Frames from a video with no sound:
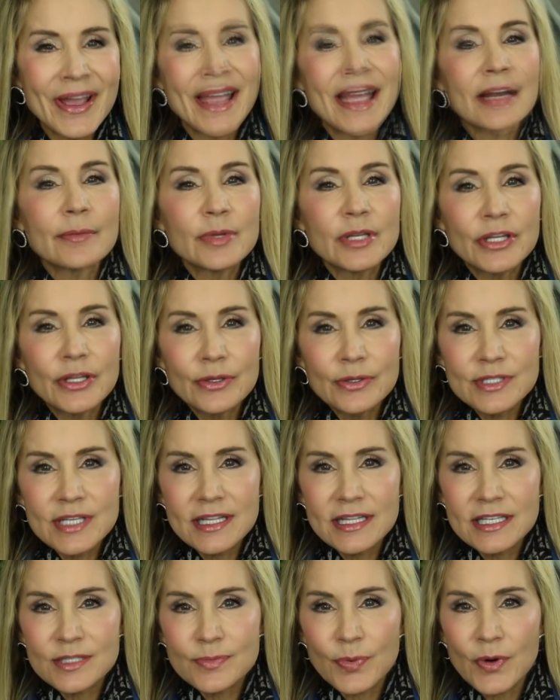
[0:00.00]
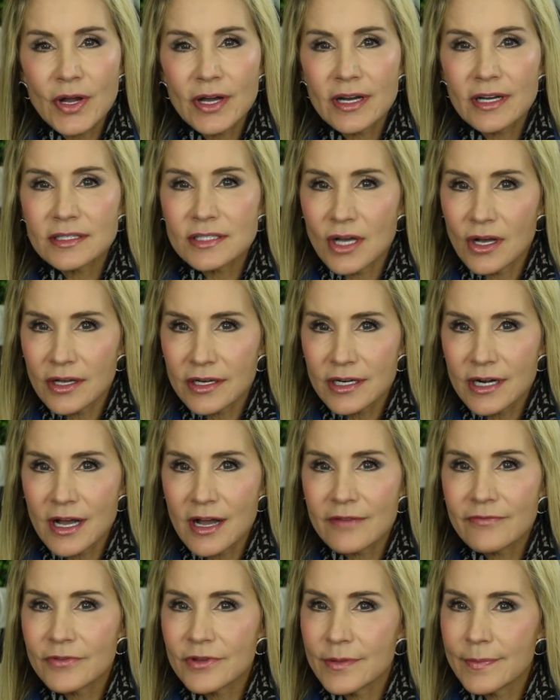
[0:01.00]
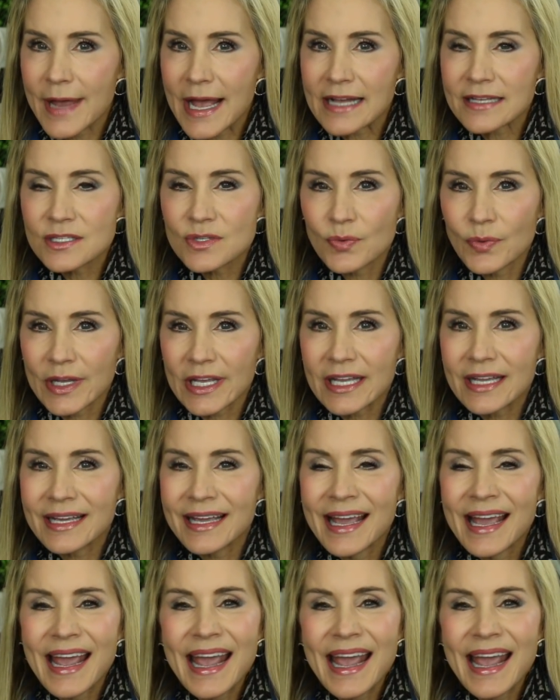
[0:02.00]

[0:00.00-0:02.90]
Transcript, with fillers: And I've been using this product on and off for the past week,